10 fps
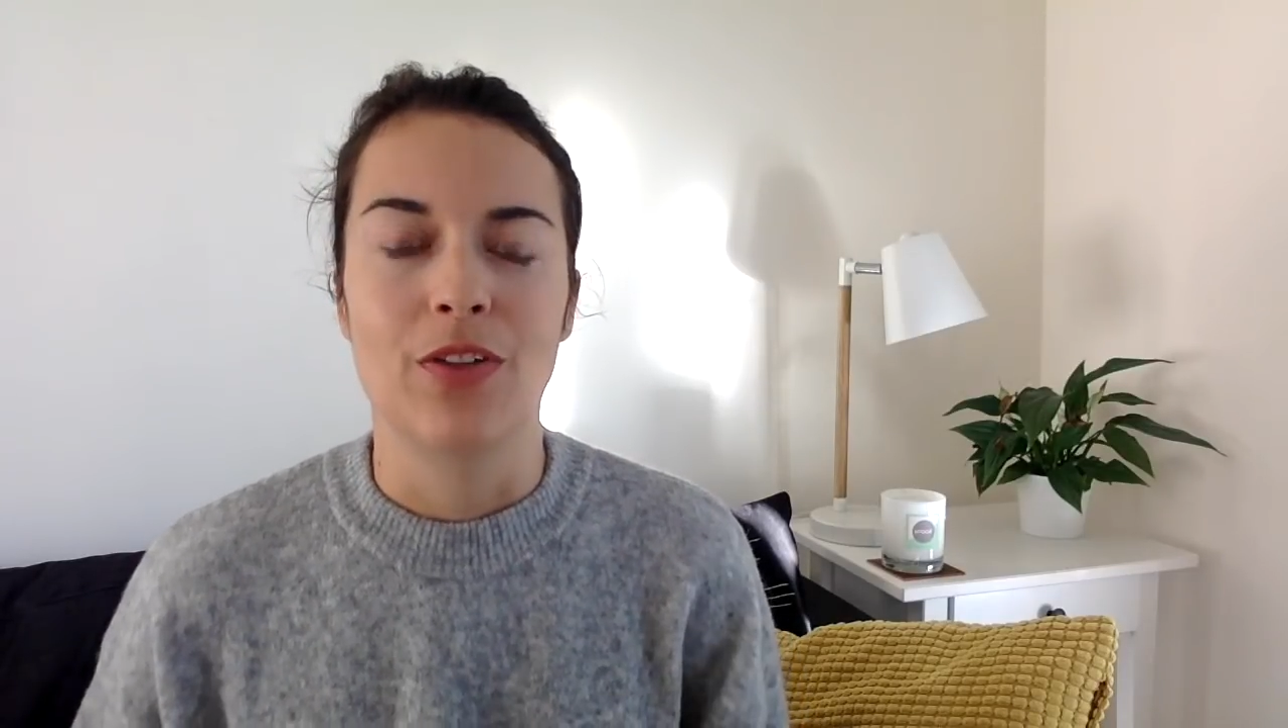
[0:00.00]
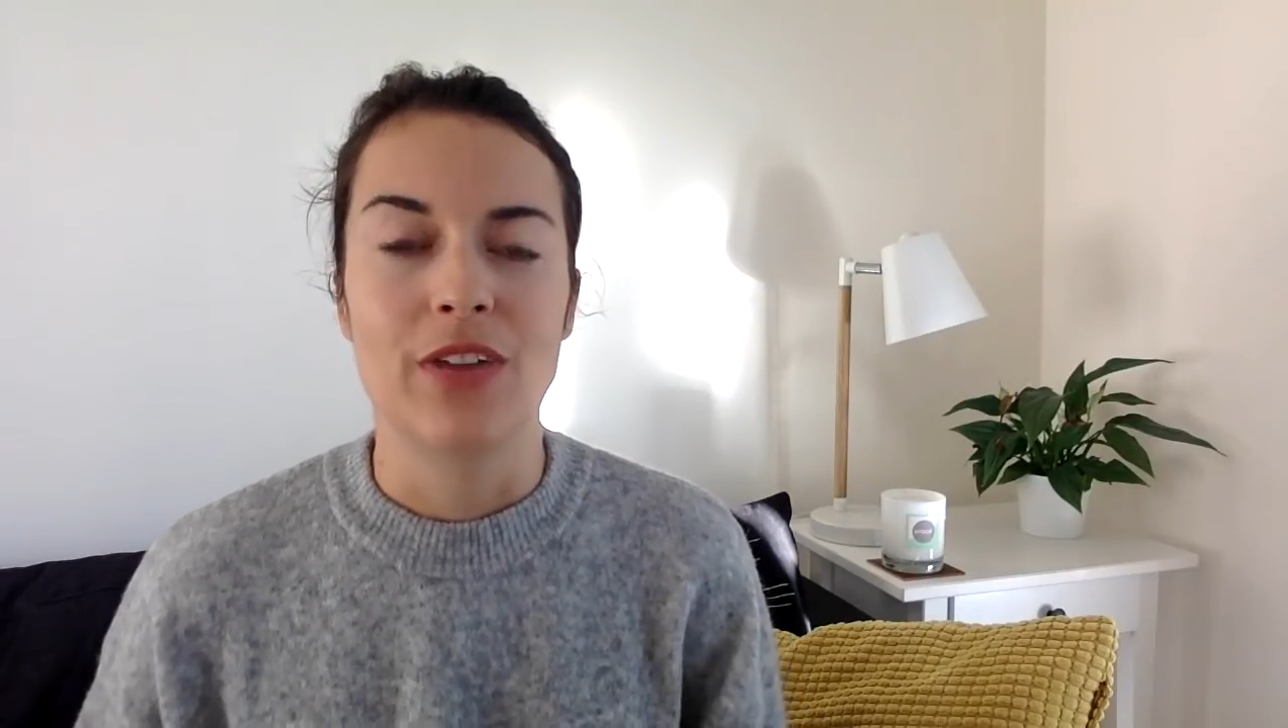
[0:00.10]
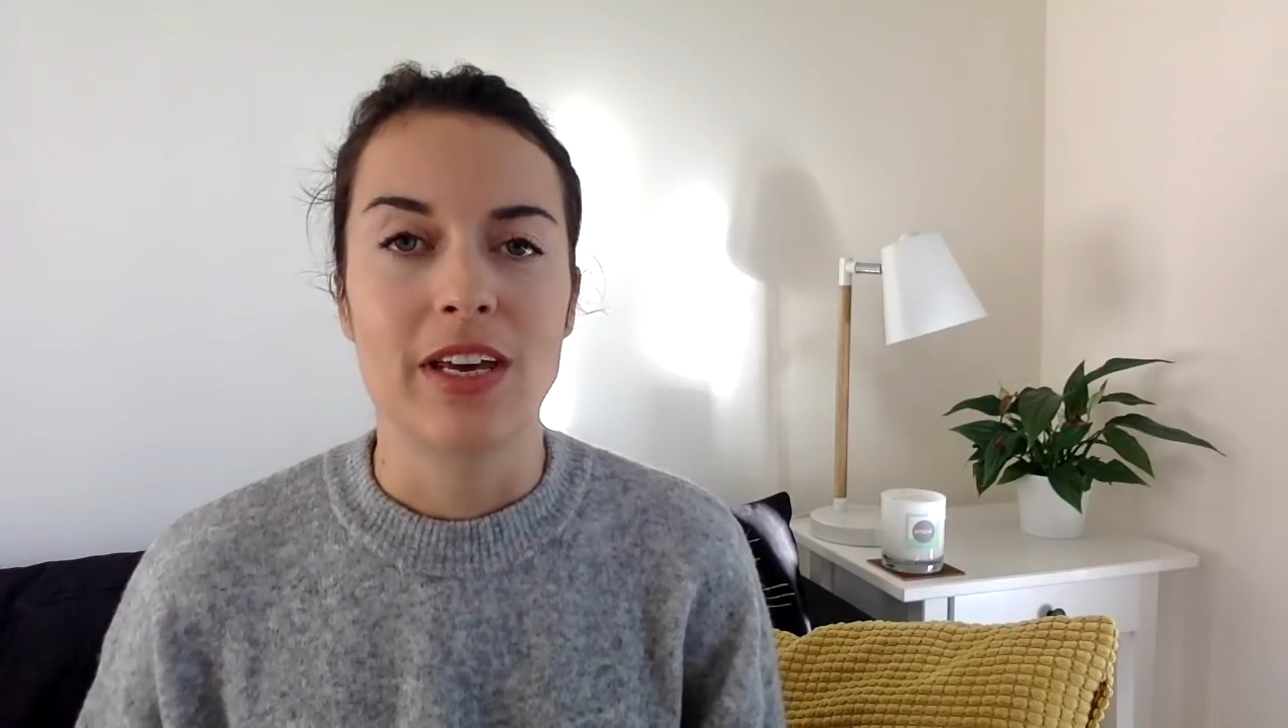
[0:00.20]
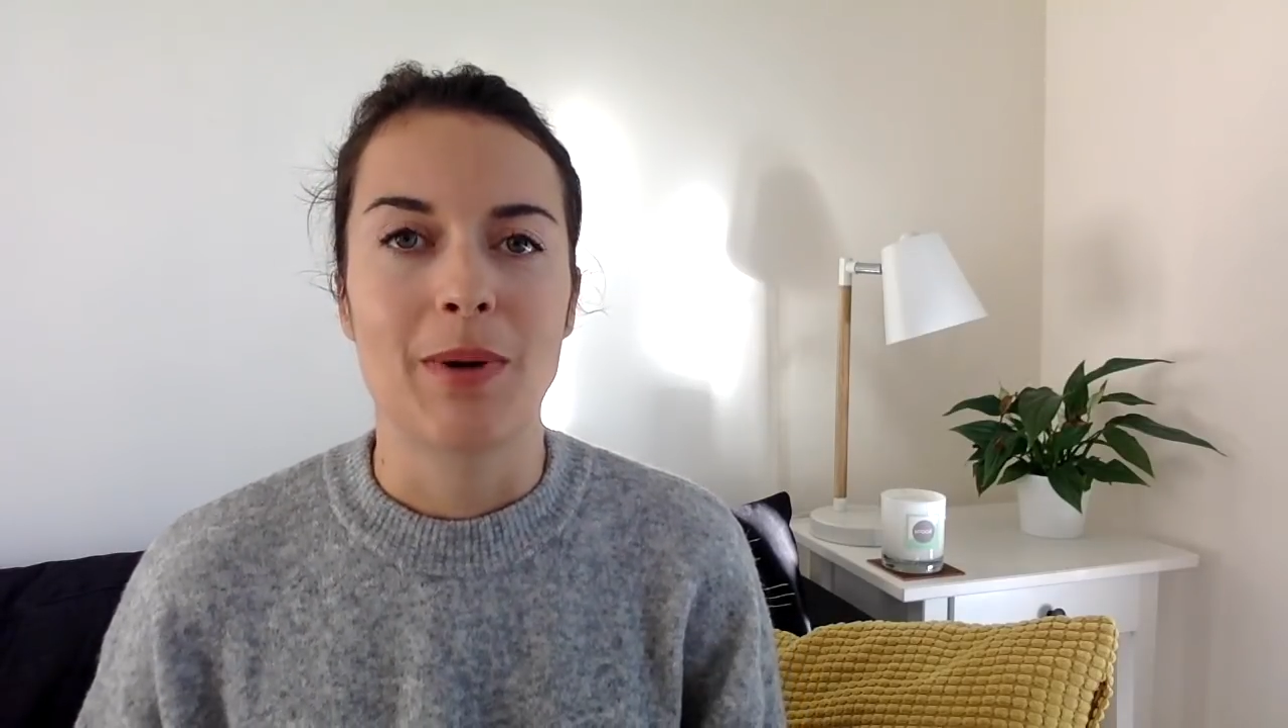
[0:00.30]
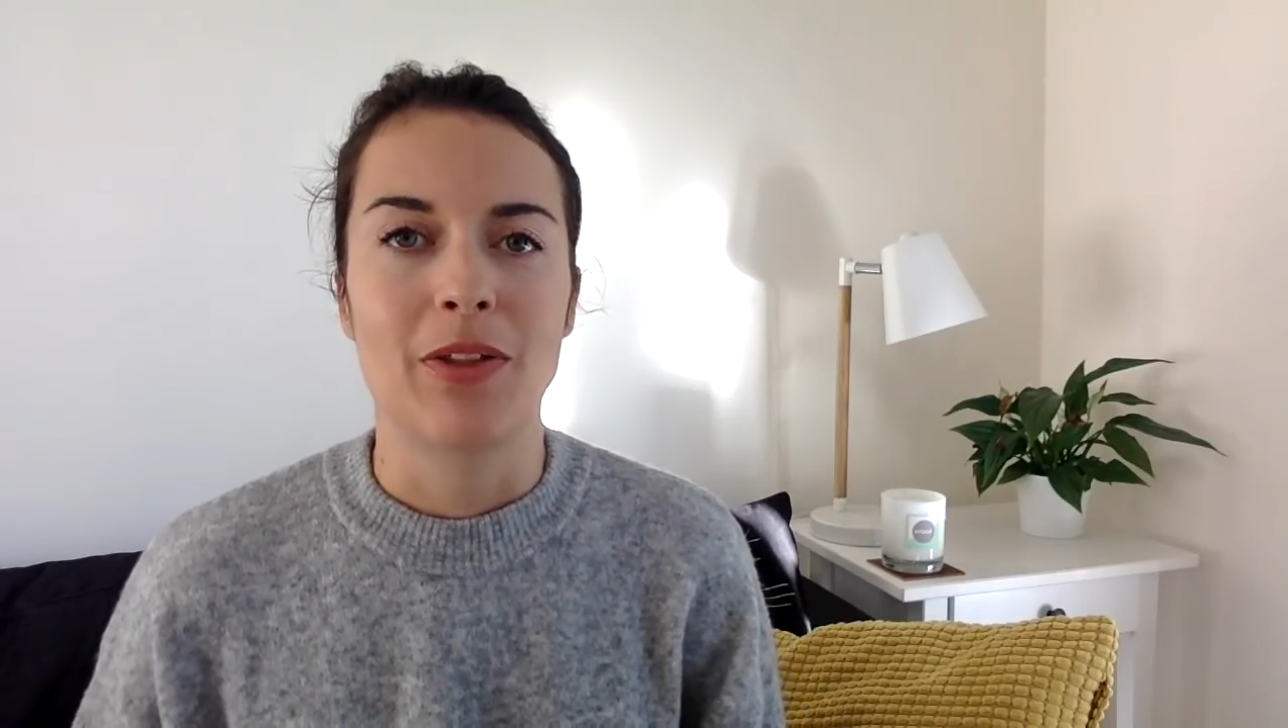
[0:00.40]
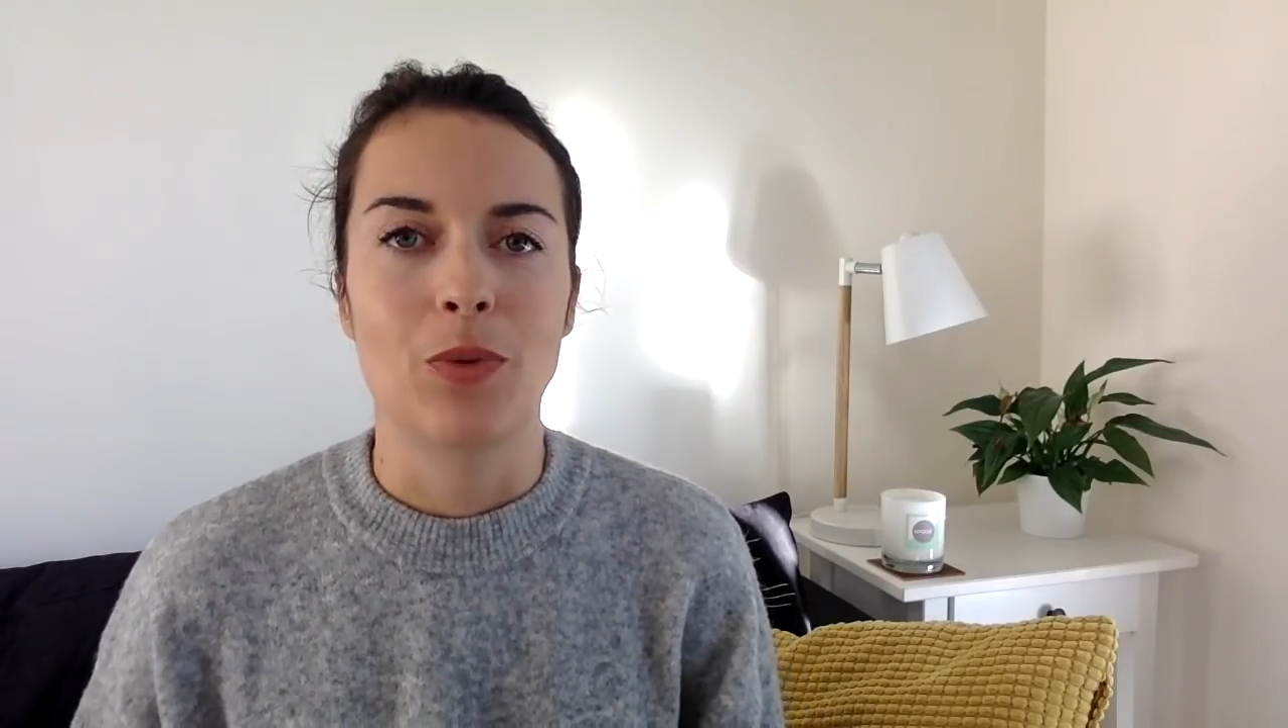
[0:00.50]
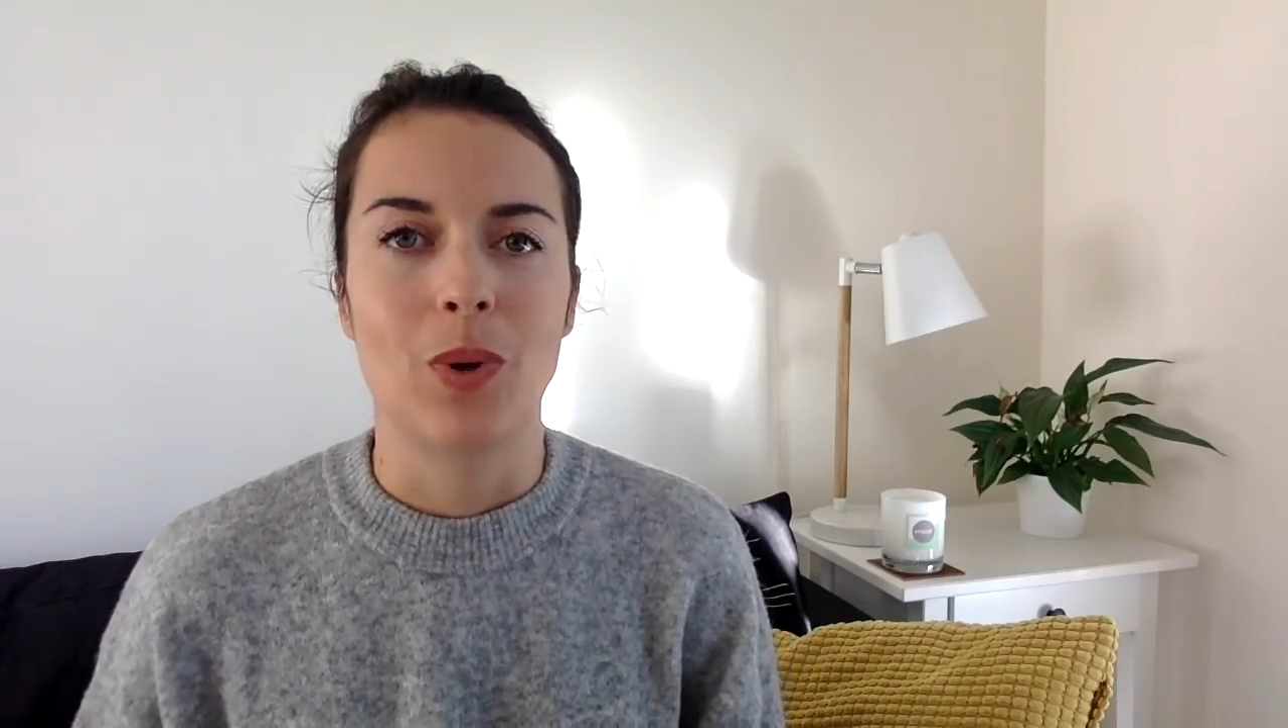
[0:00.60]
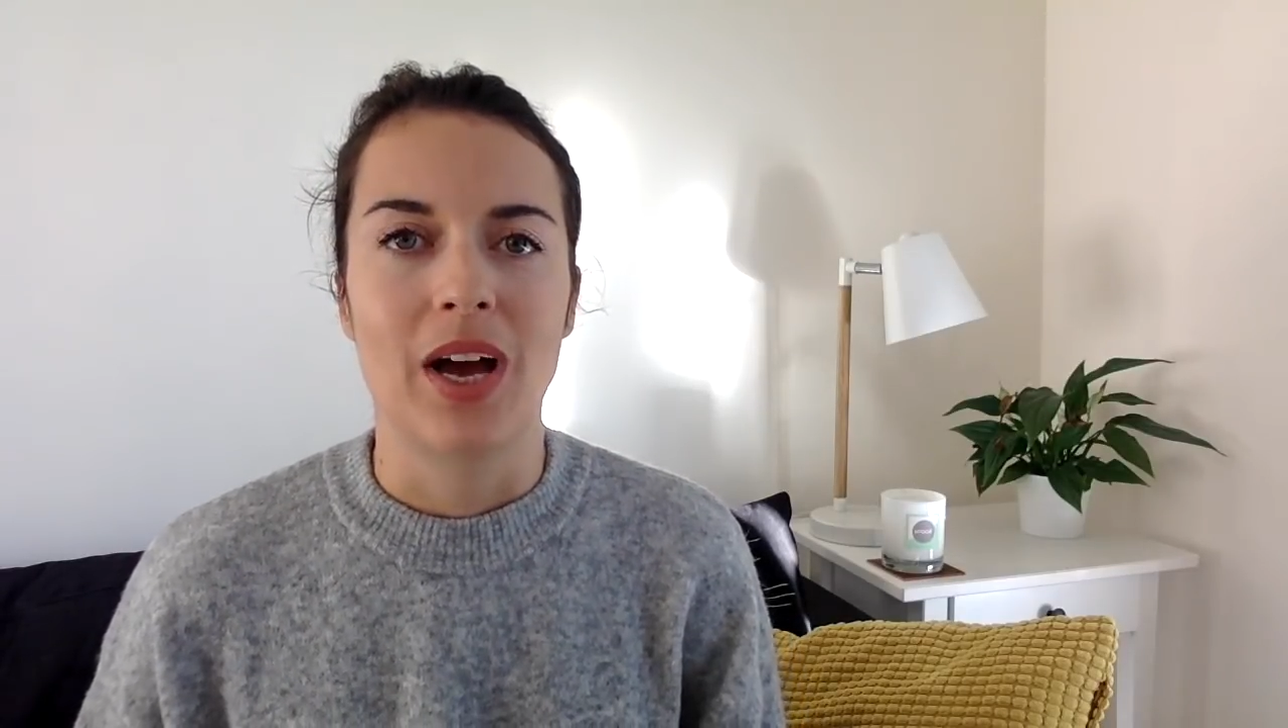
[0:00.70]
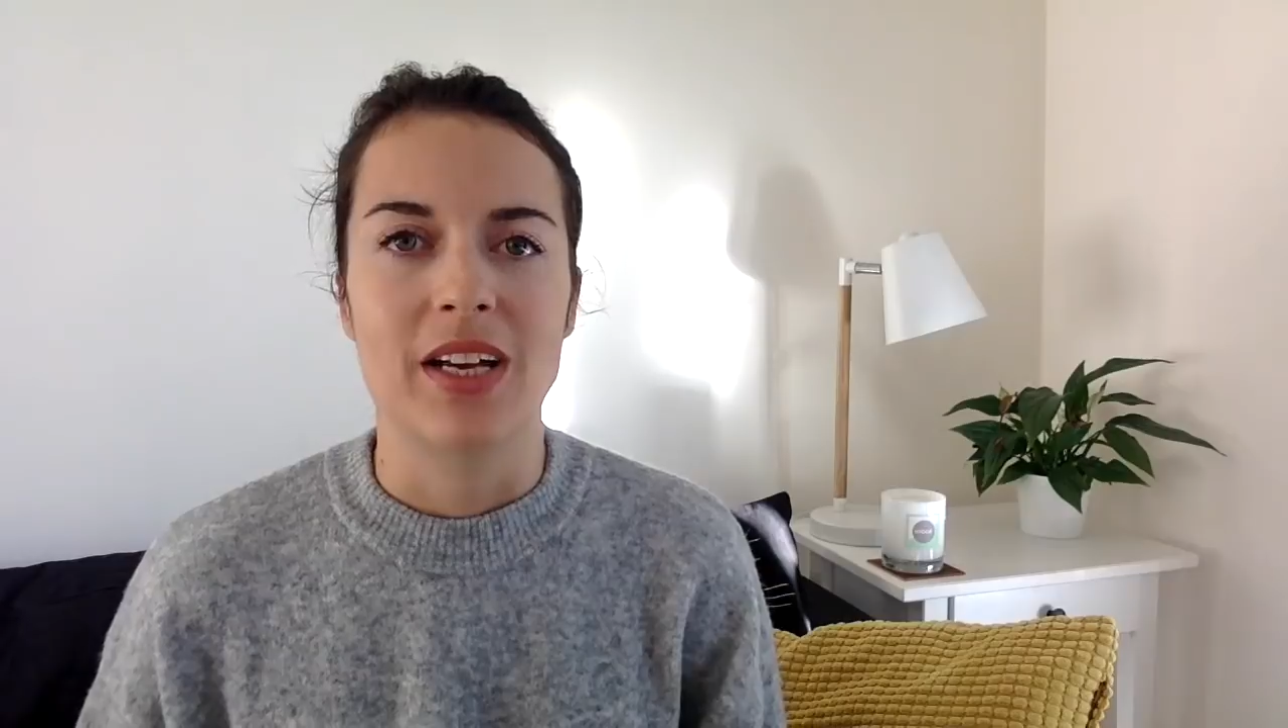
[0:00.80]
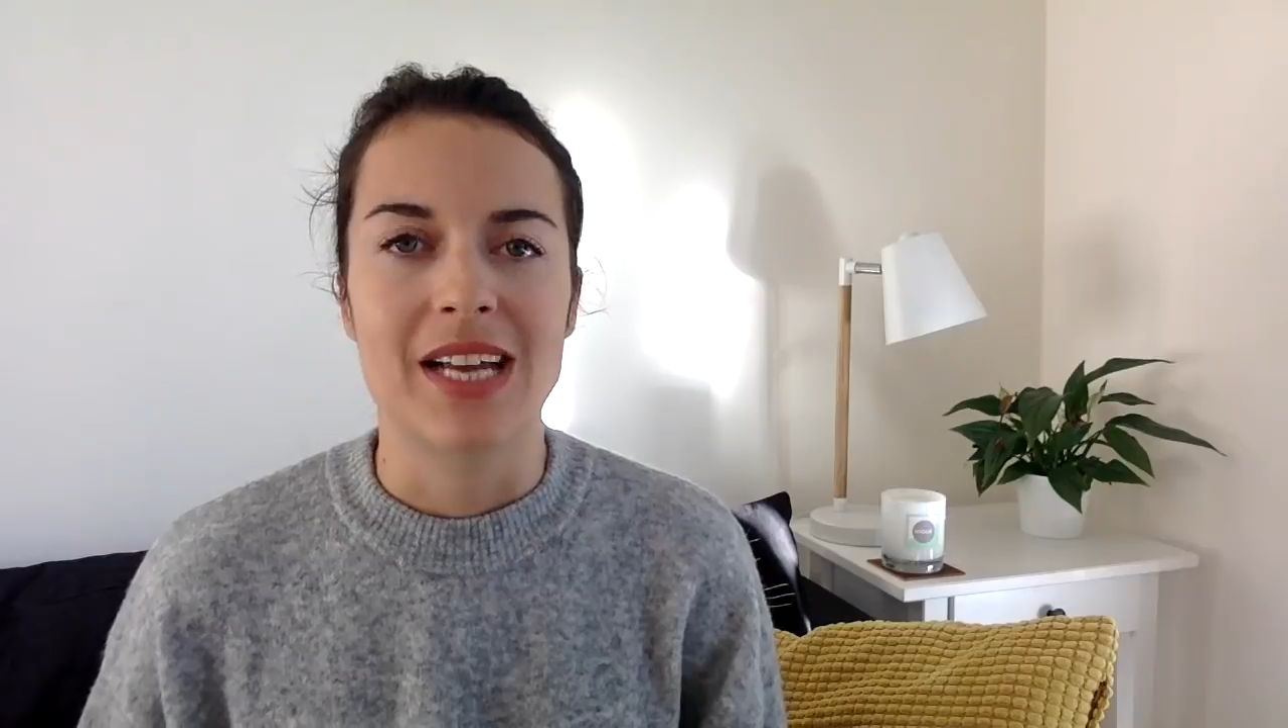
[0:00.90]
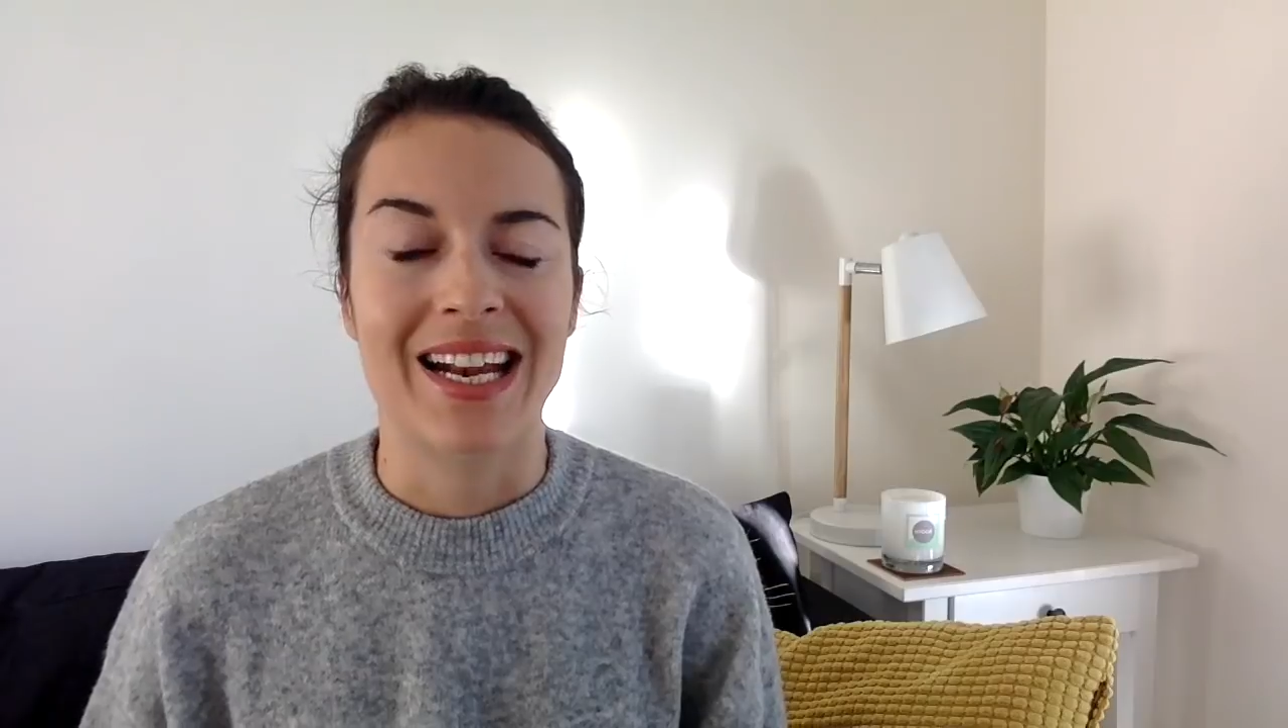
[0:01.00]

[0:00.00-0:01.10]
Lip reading: think about the word